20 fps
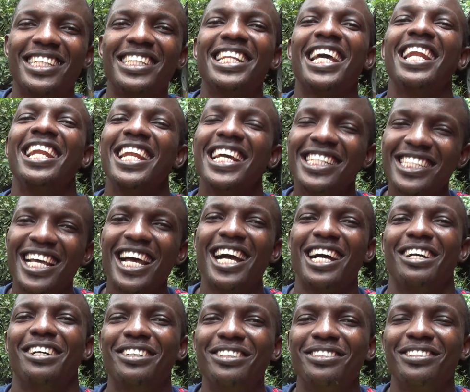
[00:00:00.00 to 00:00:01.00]
Then later,
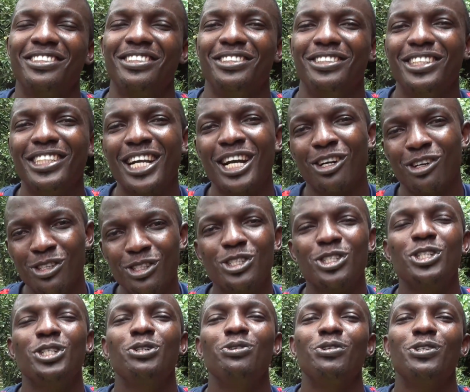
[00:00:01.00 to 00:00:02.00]
you can
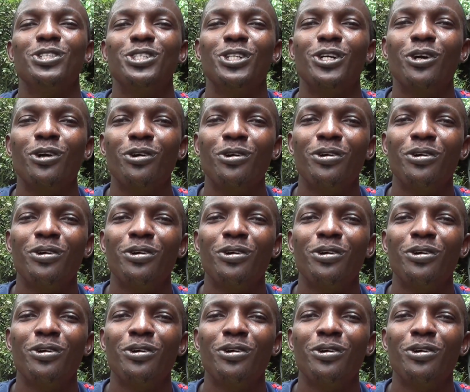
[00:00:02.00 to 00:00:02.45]
continue with your